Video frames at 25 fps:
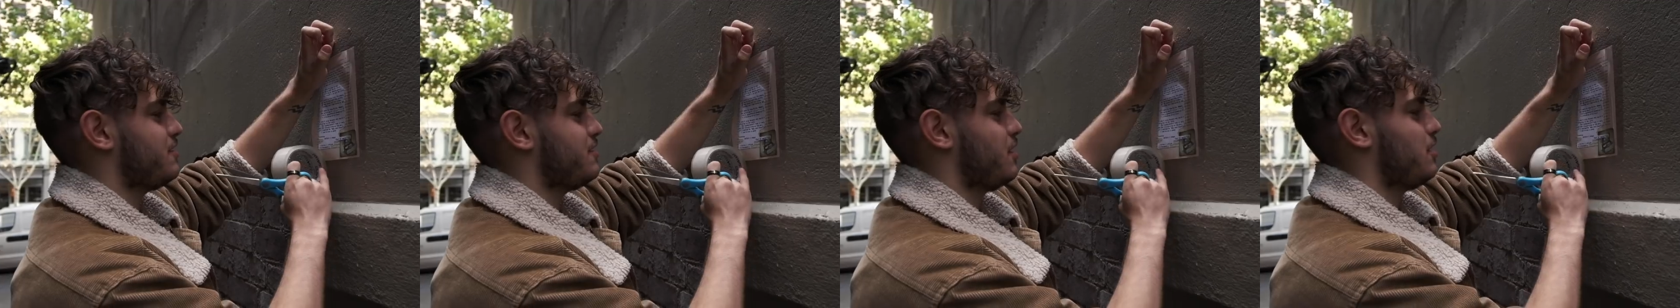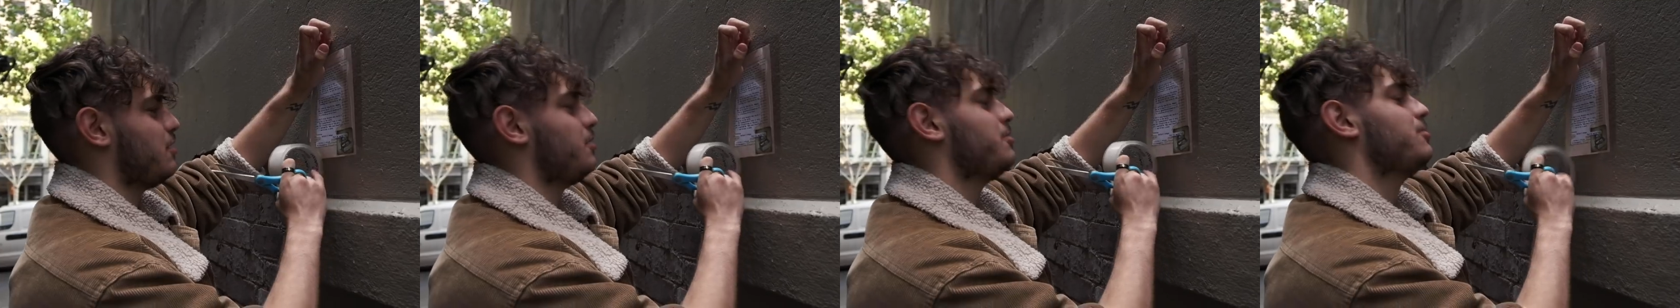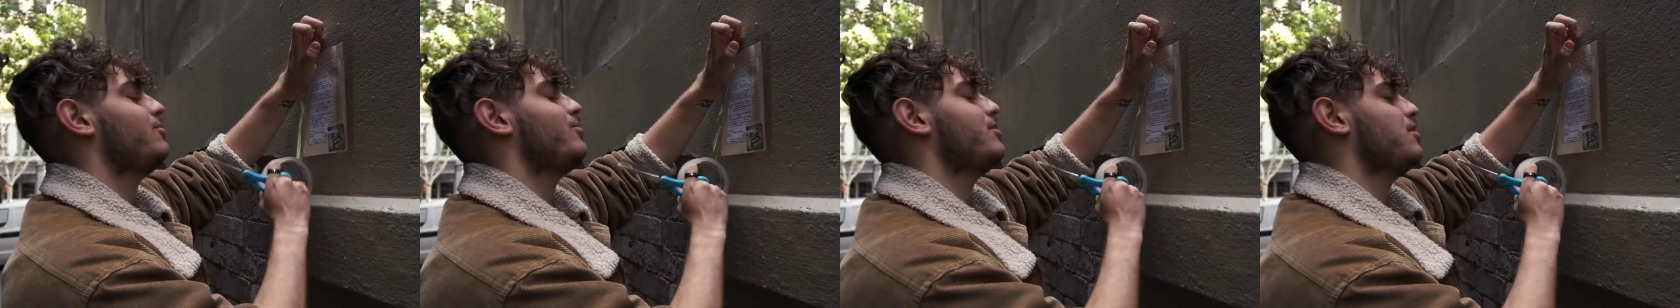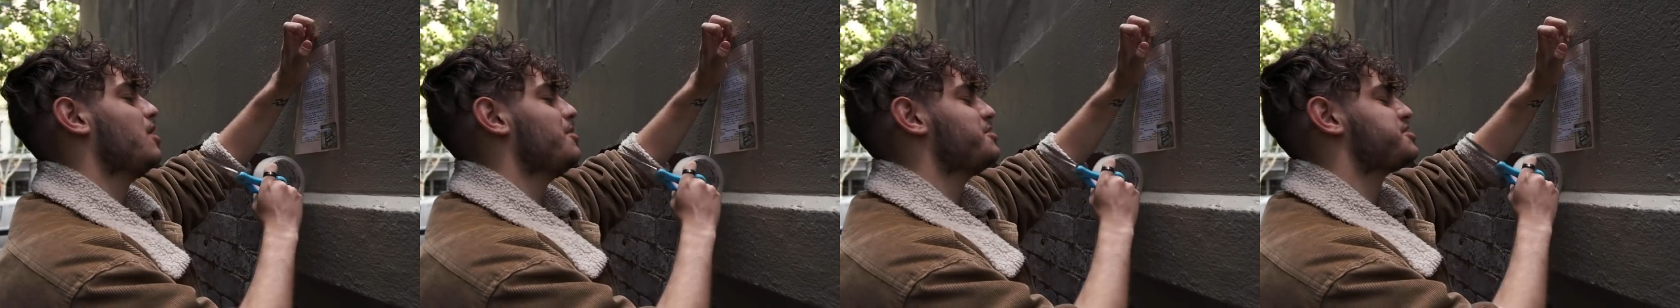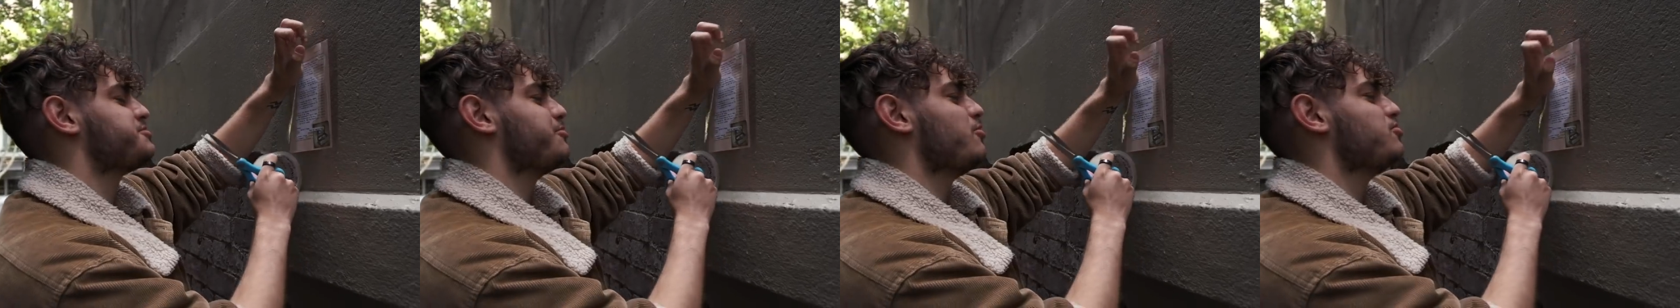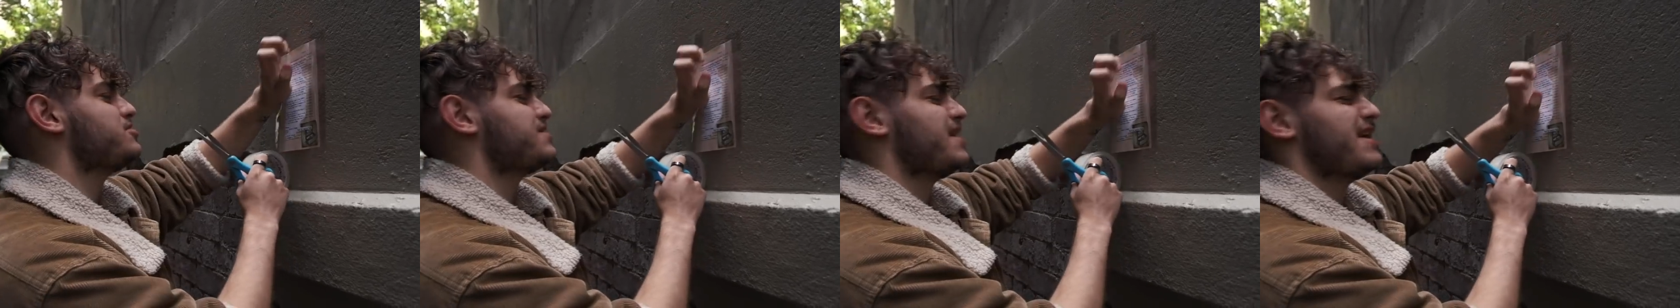He finished his
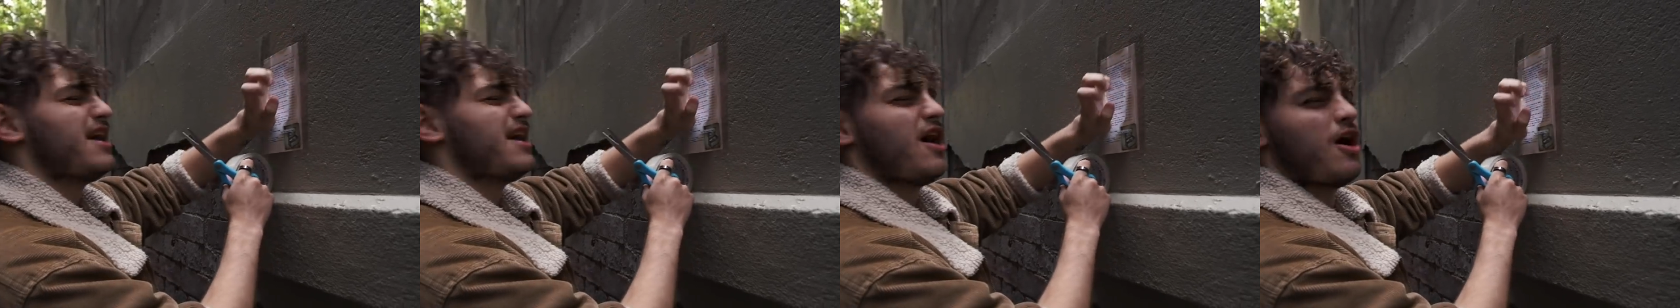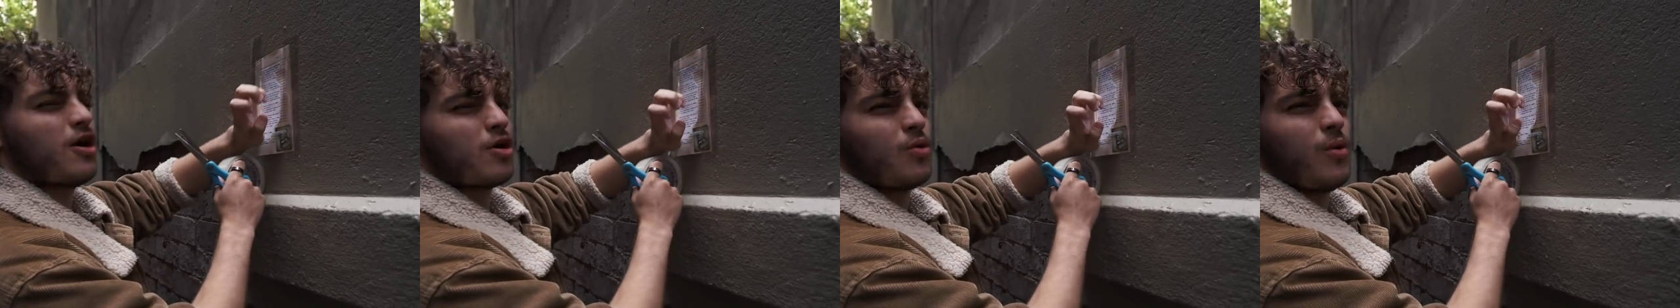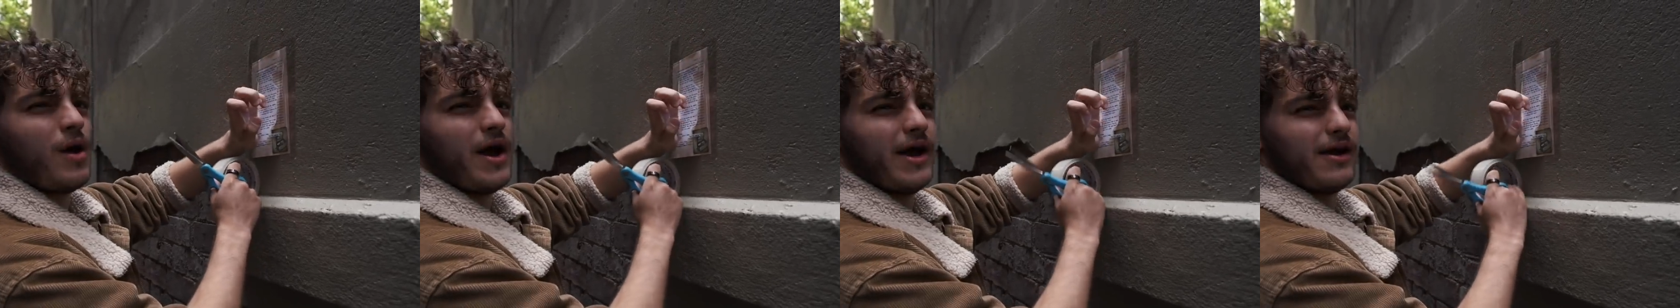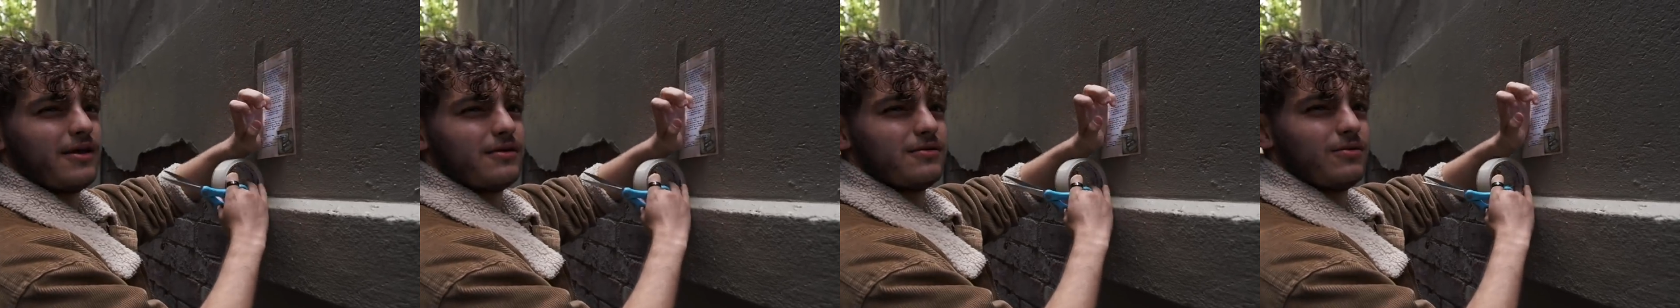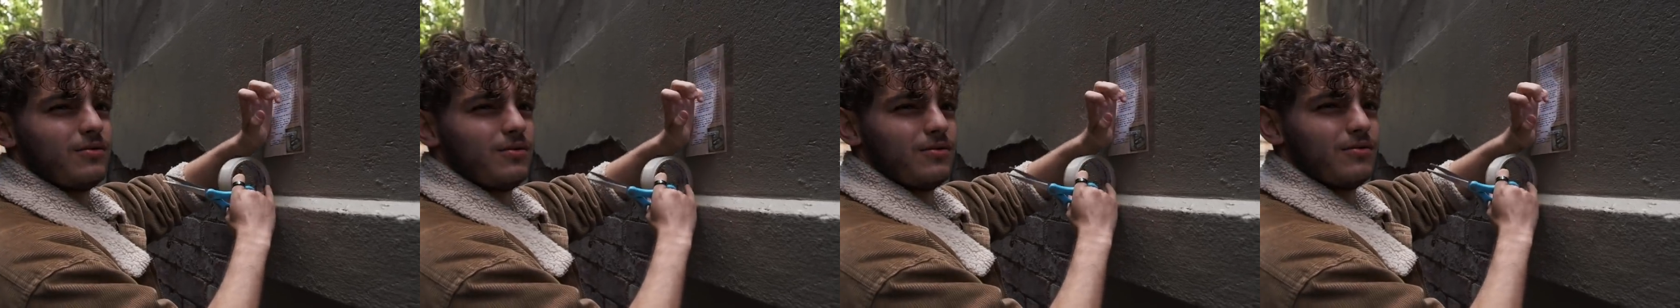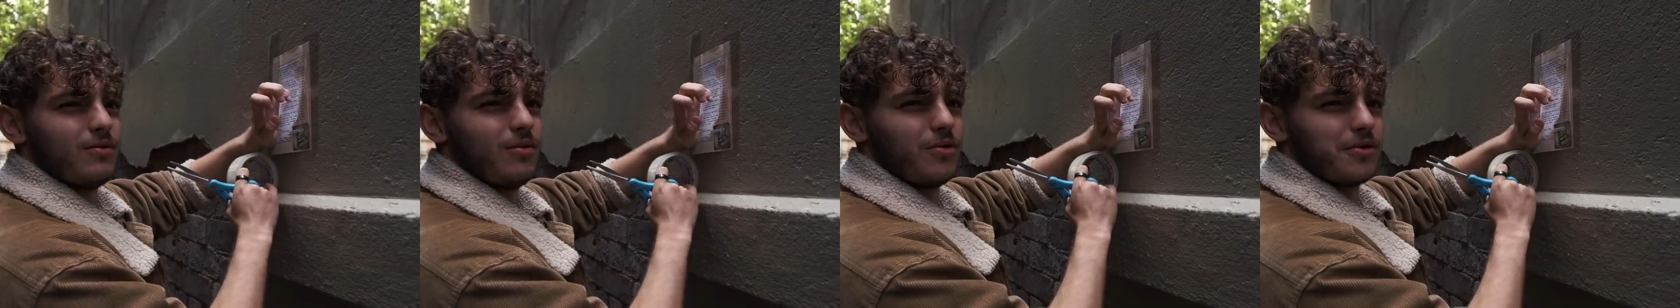job and we went back
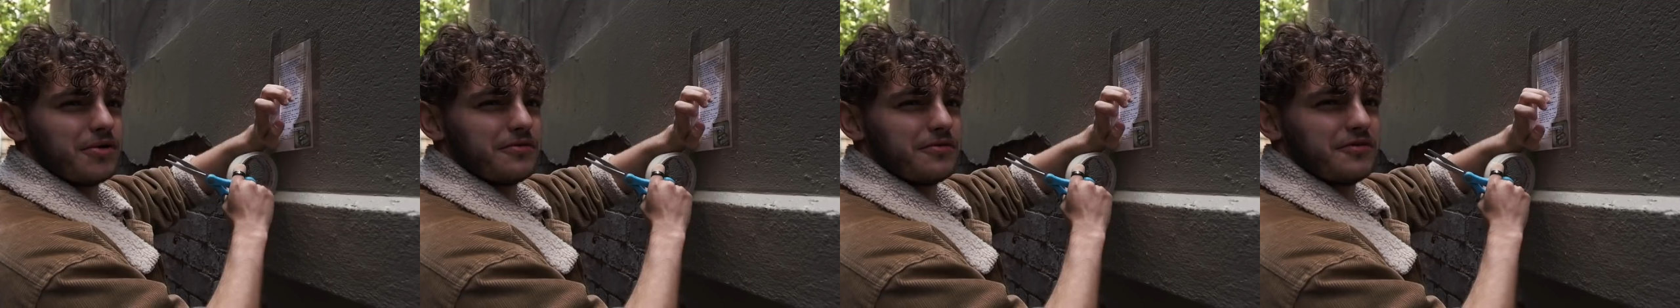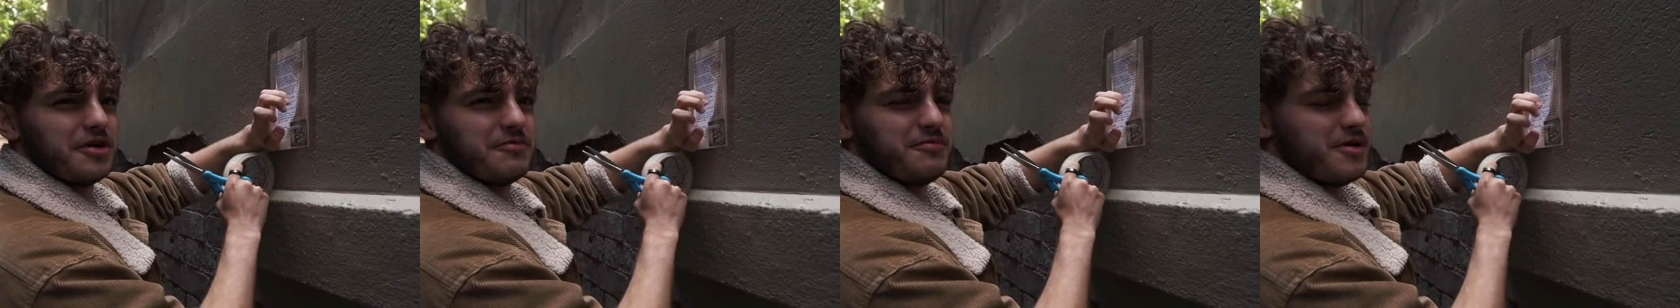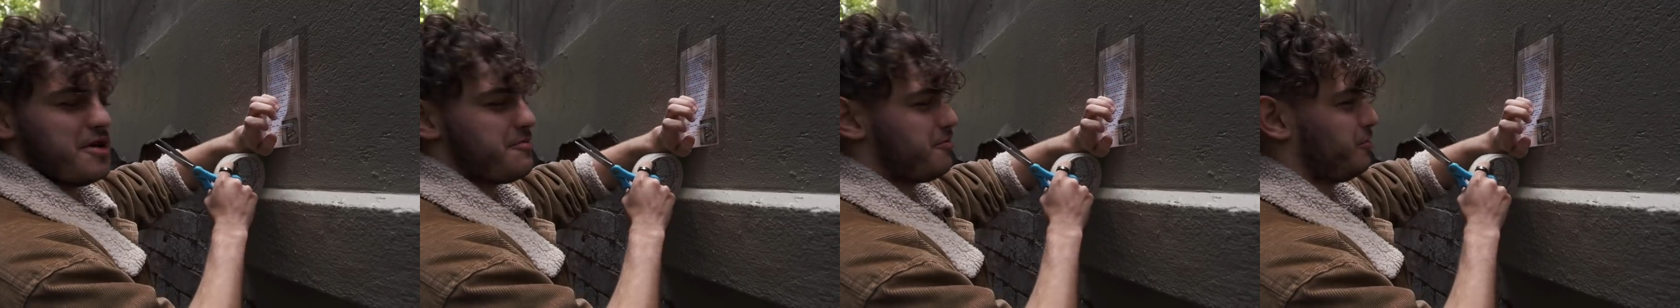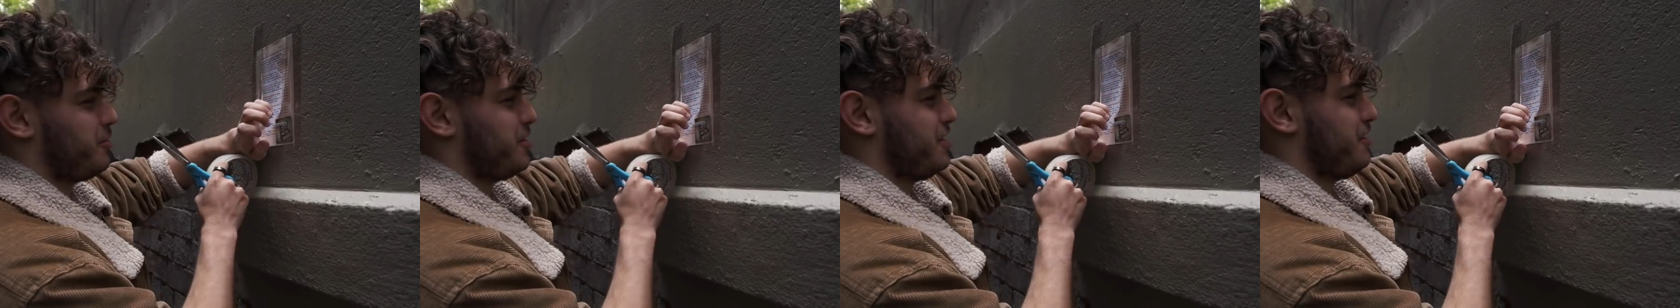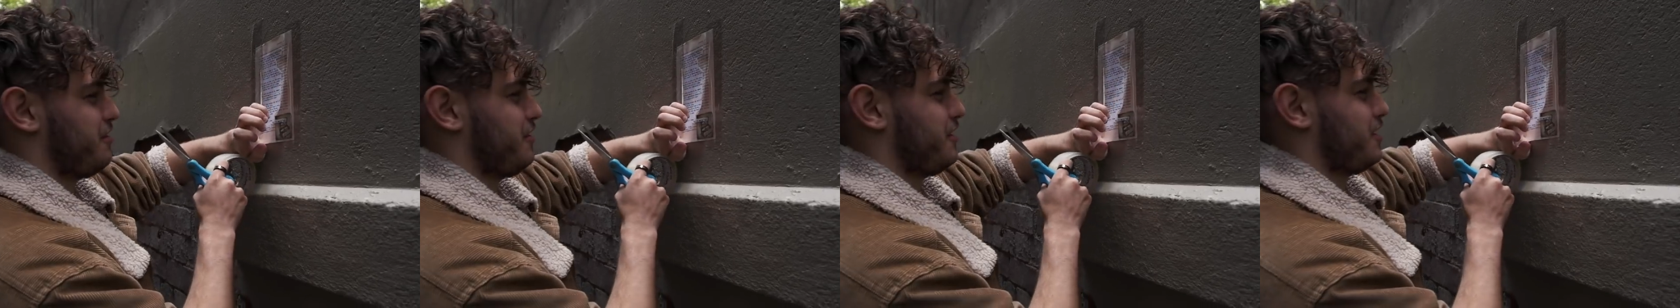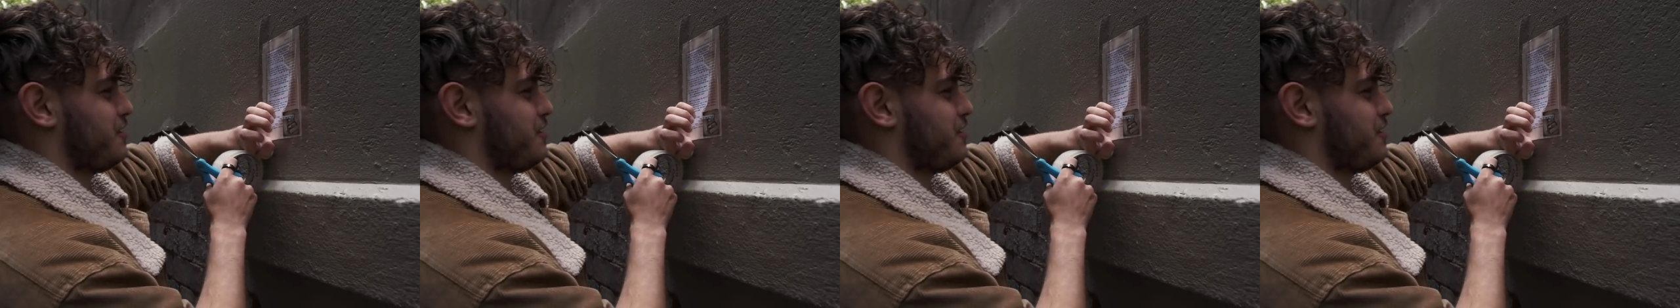into the streets.